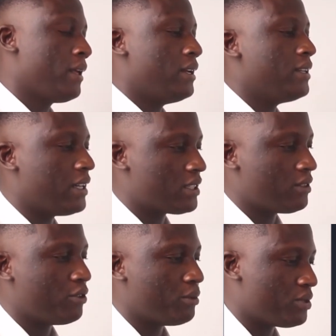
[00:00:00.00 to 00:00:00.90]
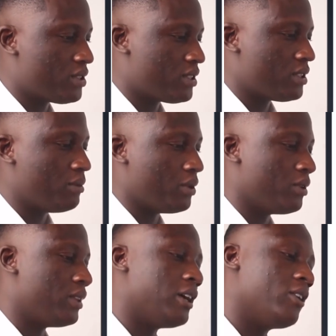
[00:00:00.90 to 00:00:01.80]
They're asking for a business email.
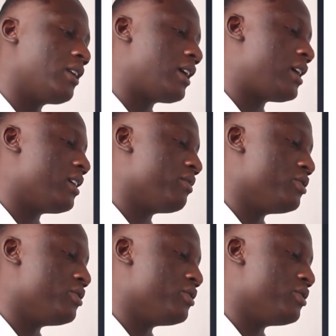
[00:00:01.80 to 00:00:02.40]
Now I have